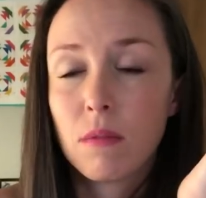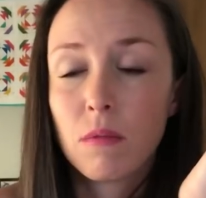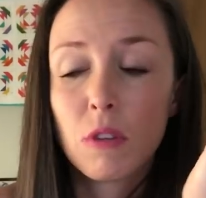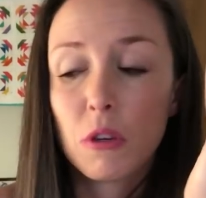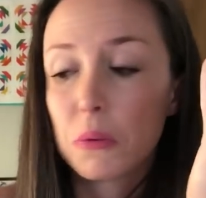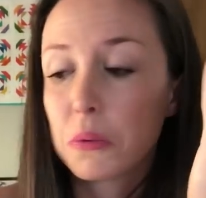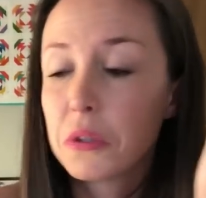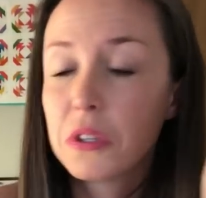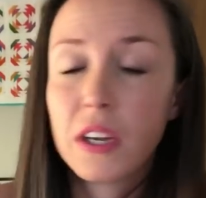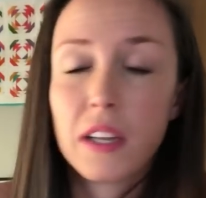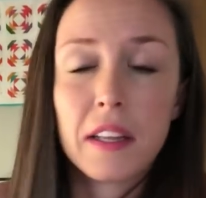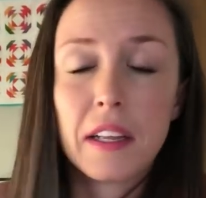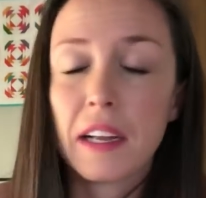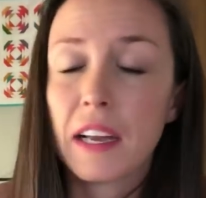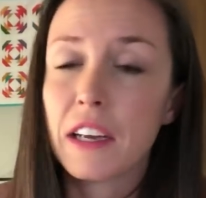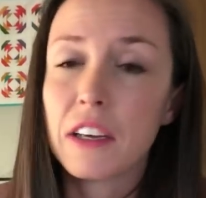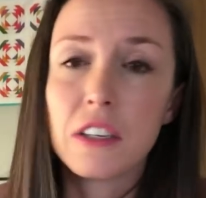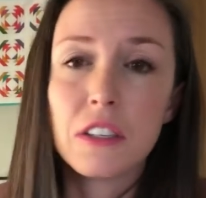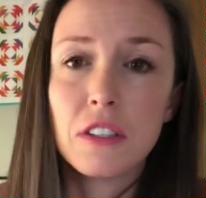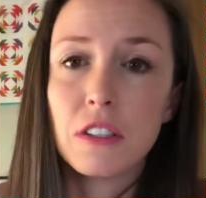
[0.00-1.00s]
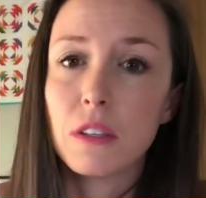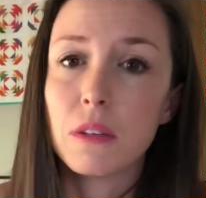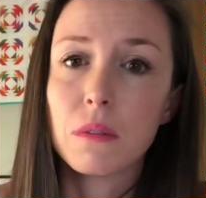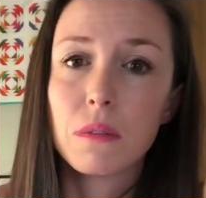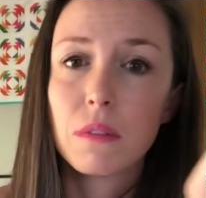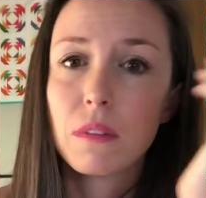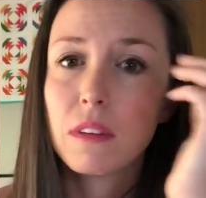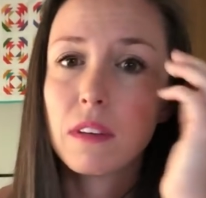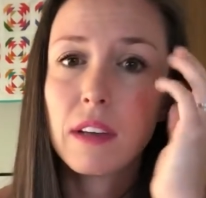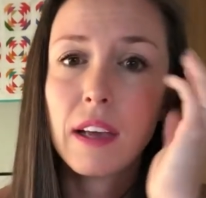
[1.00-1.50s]
there was nothing I could do,
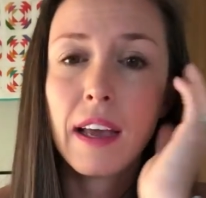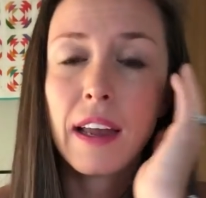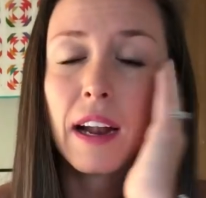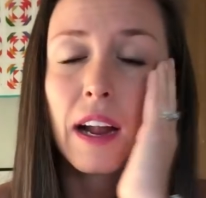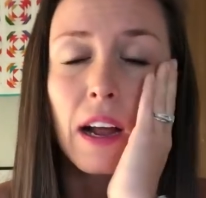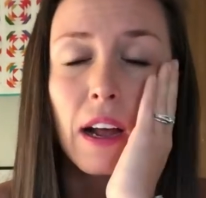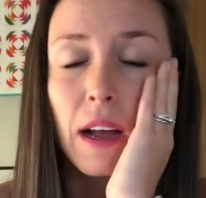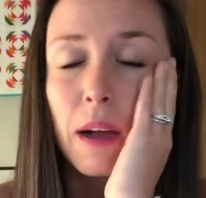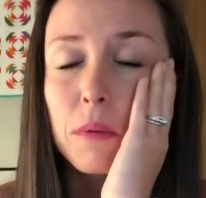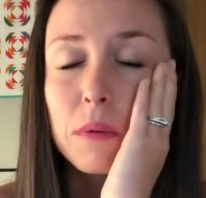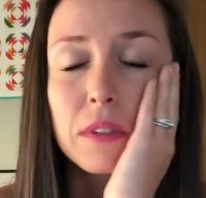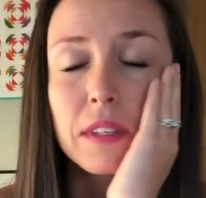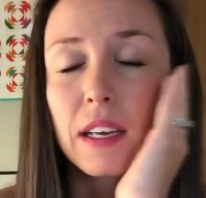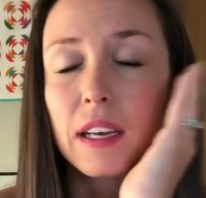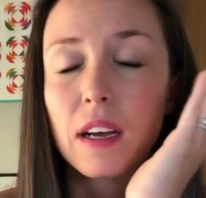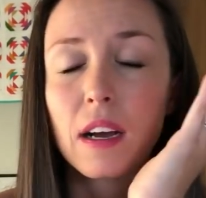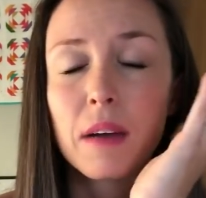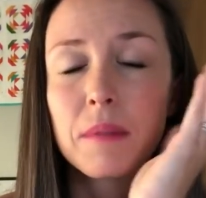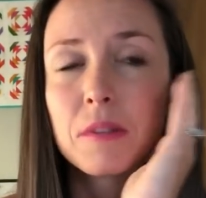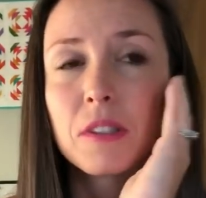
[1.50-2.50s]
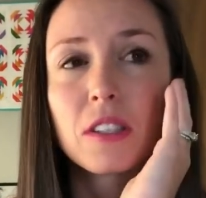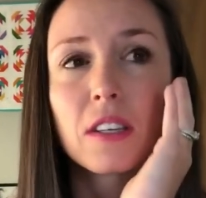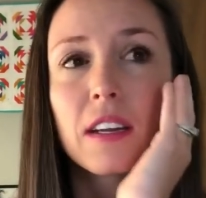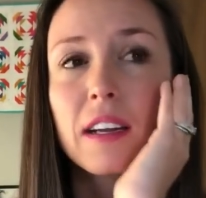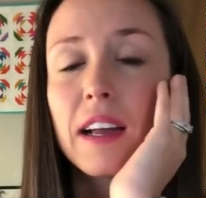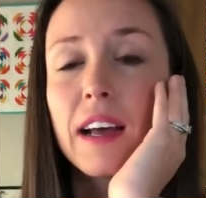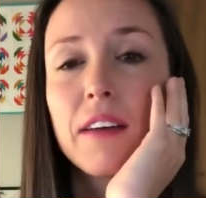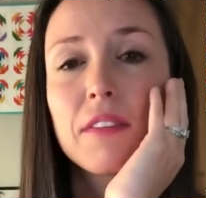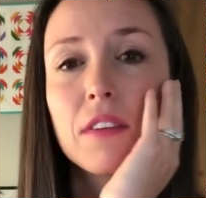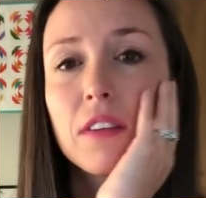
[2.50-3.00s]
and I, I was like I'm just
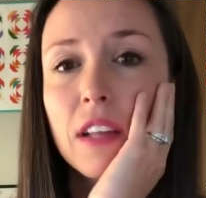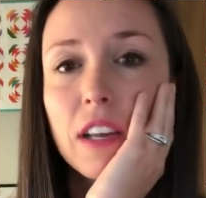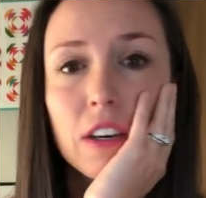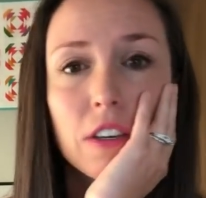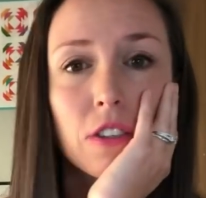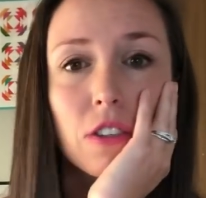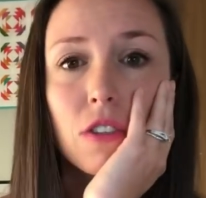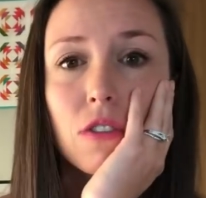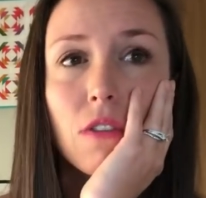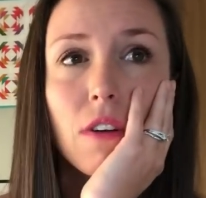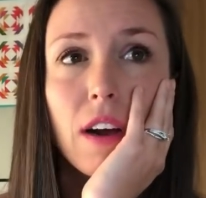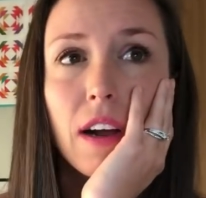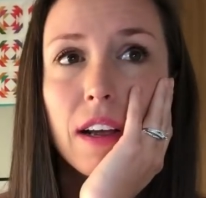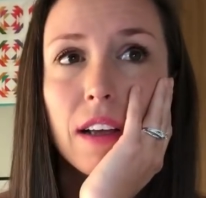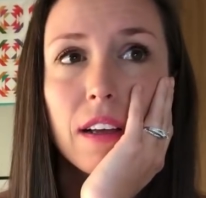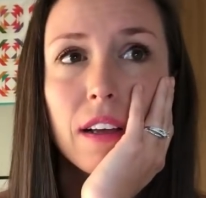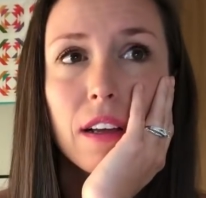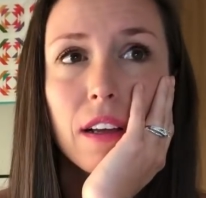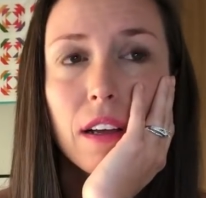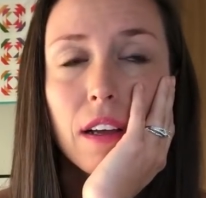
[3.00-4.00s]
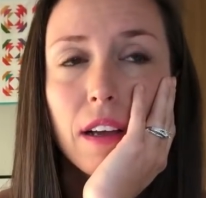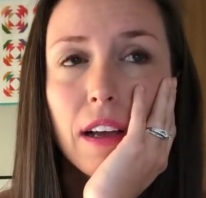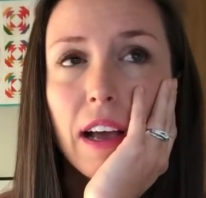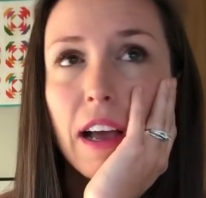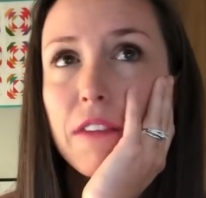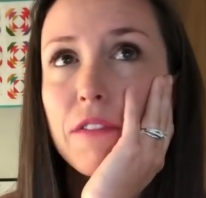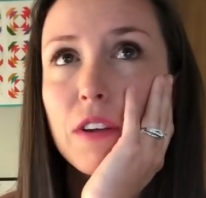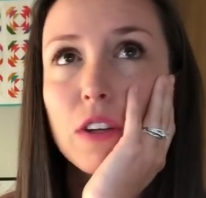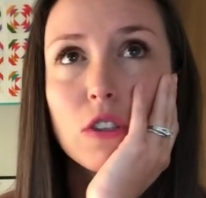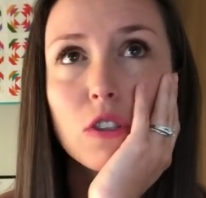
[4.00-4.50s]
gonna have to let her just cry.
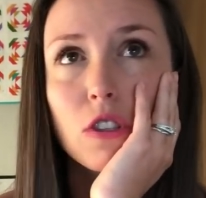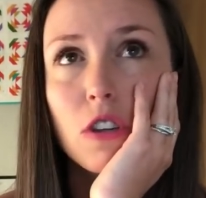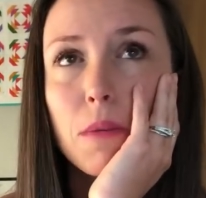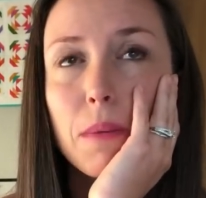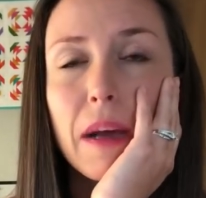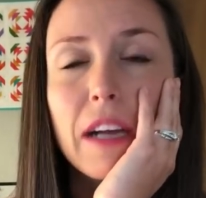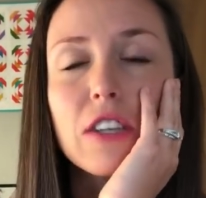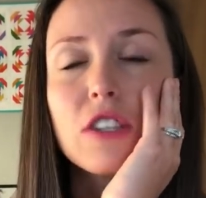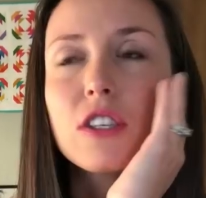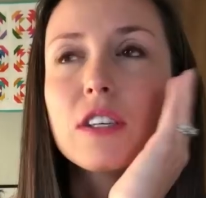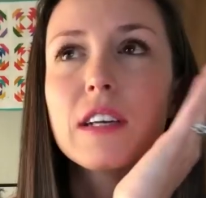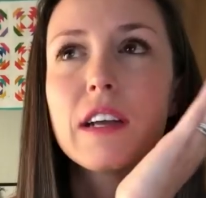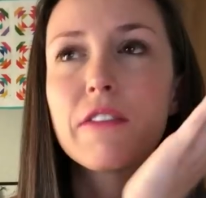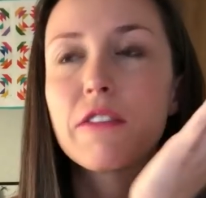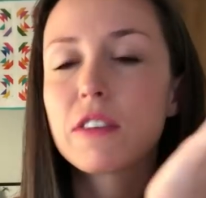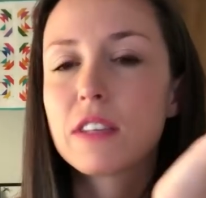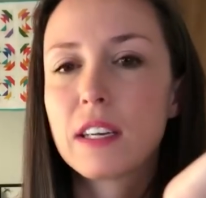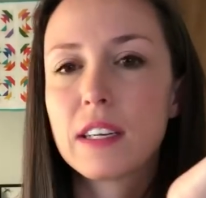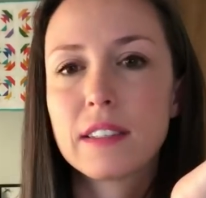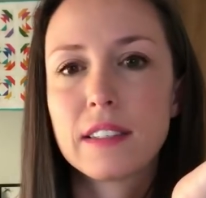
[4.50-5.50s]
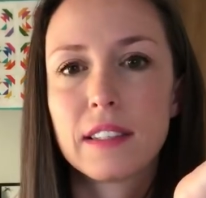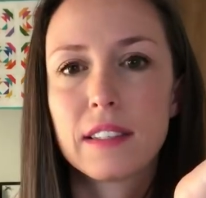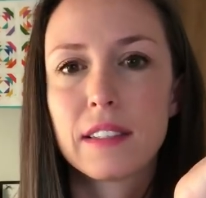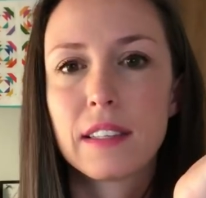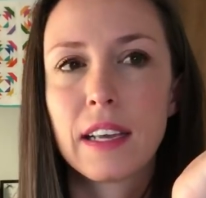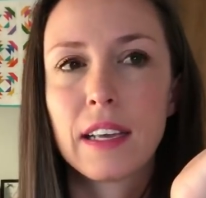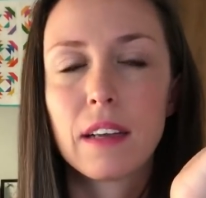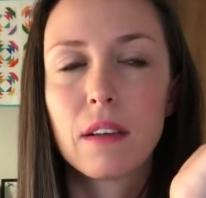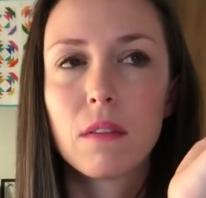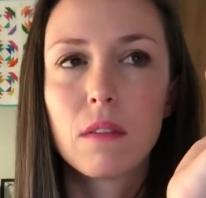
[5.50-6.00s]
I felt so bad. She never does this.
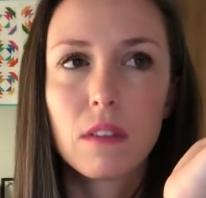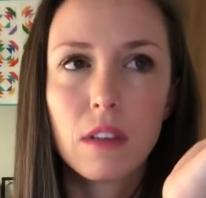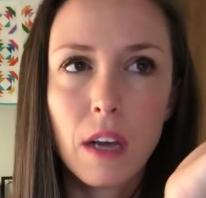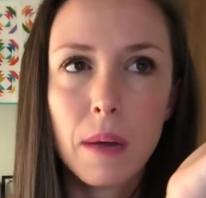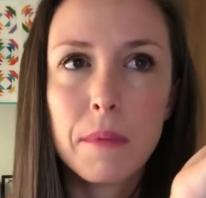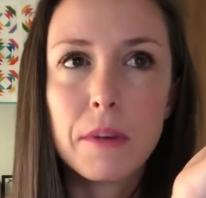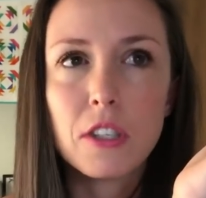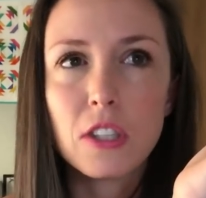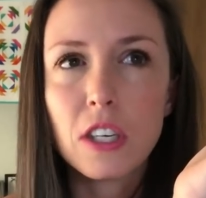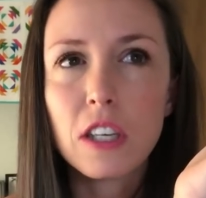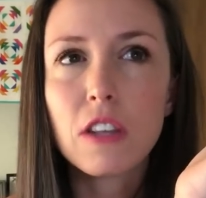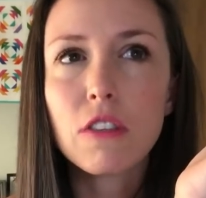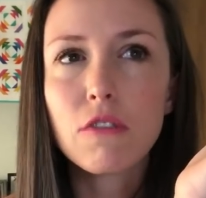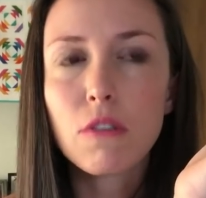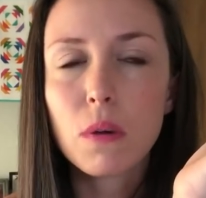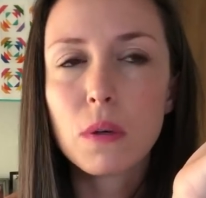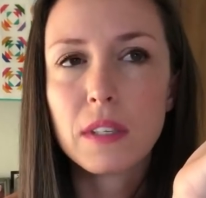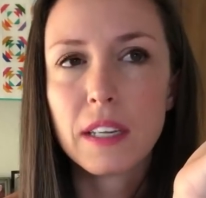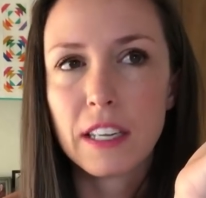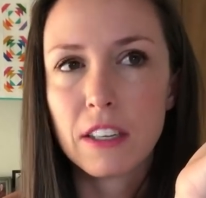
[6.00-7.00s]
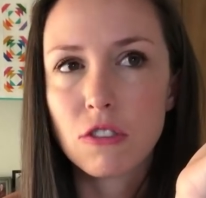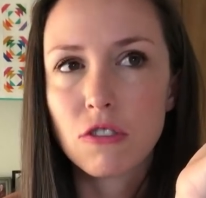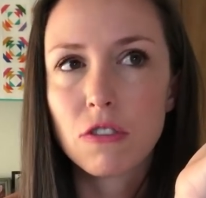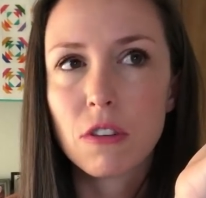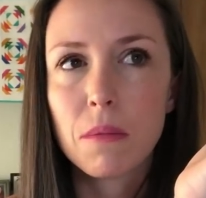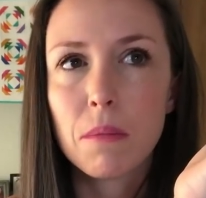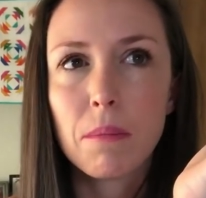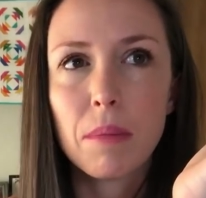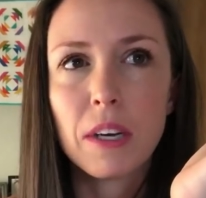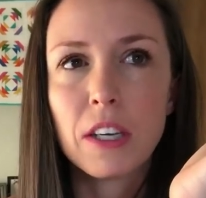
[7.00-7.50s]
Like I mean, she can throw a
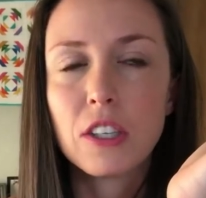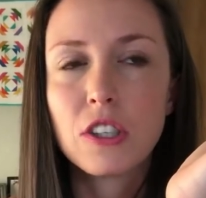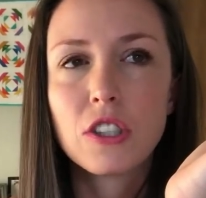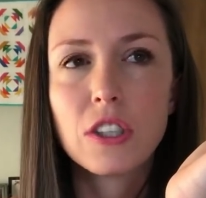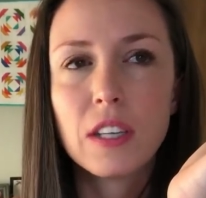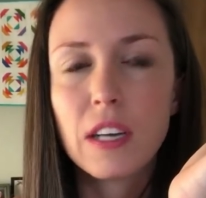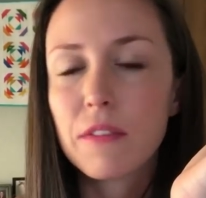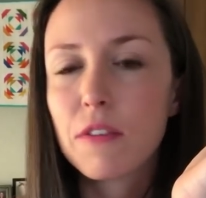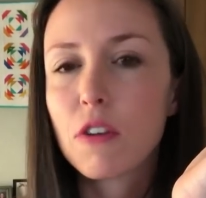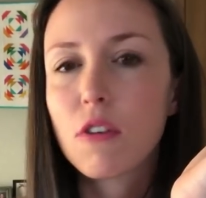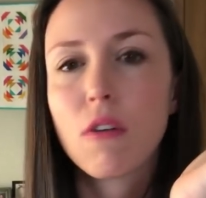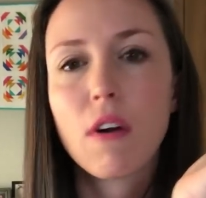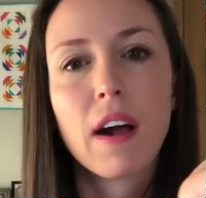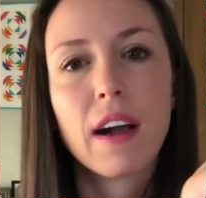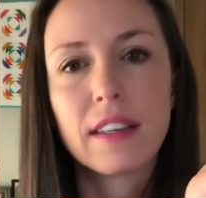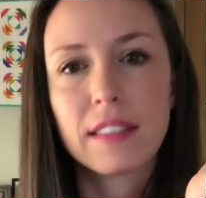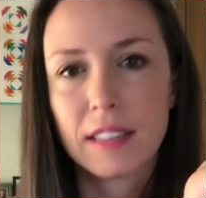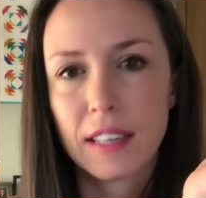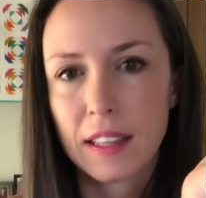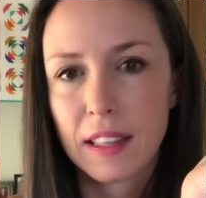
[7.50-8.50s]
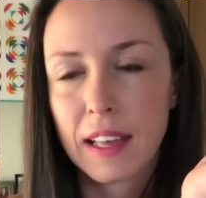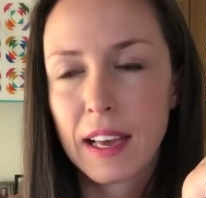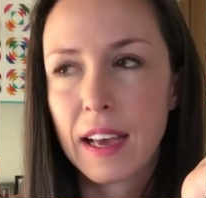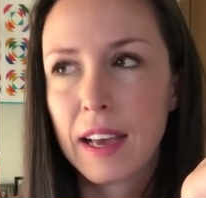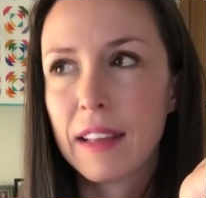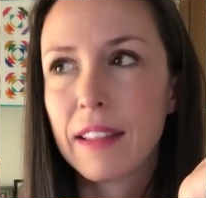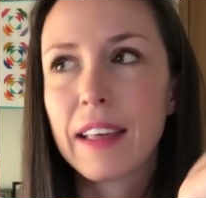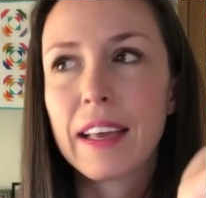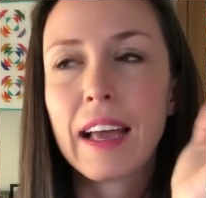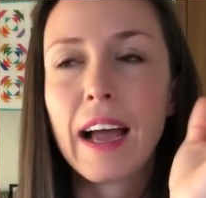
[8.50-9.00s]
tantrum, but she never cries like
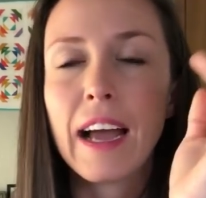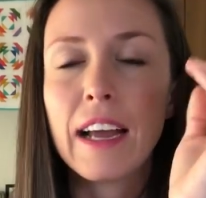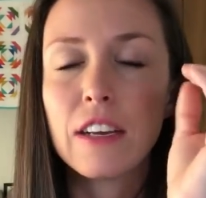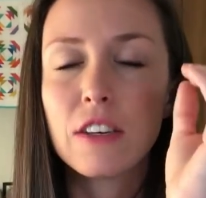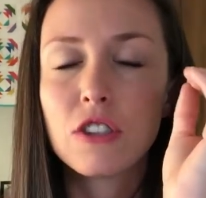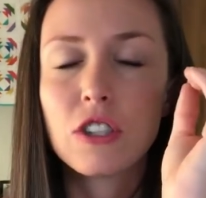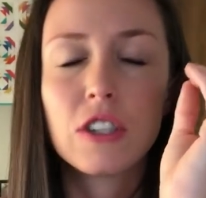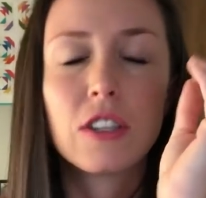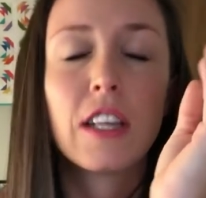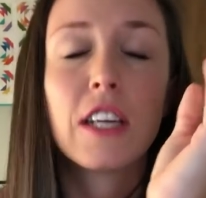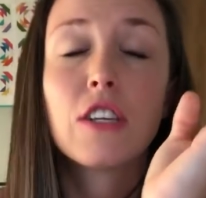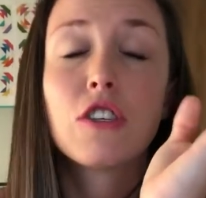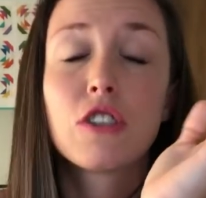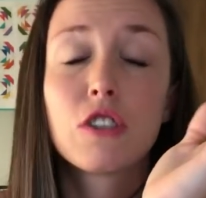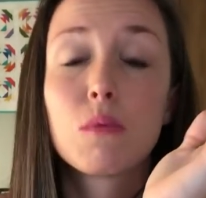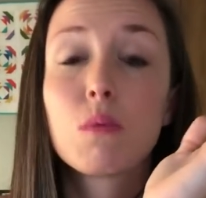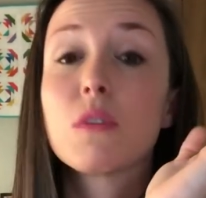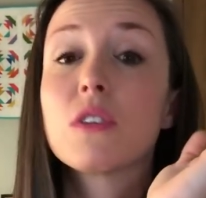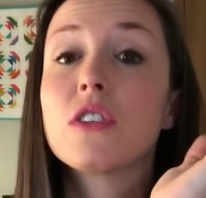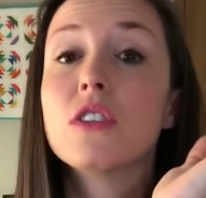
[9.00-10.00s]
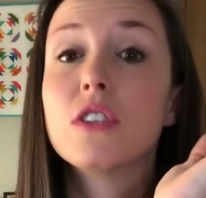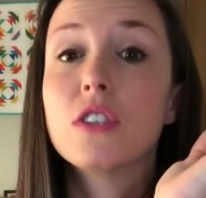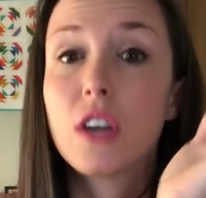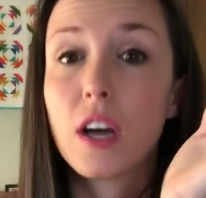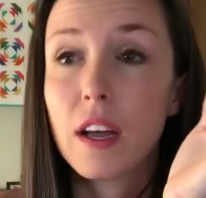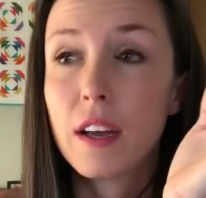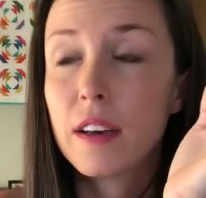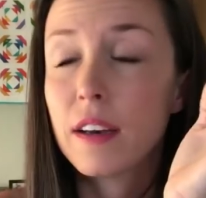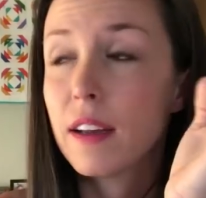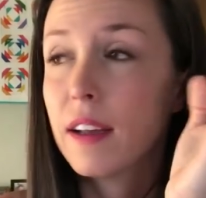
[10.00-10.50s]
that. Like I, they just were
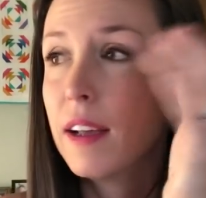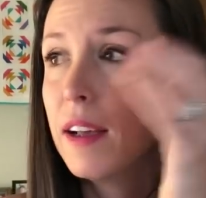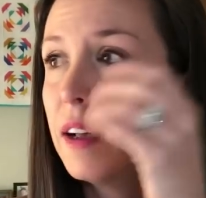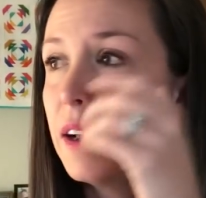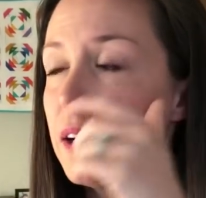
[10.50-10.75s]
done.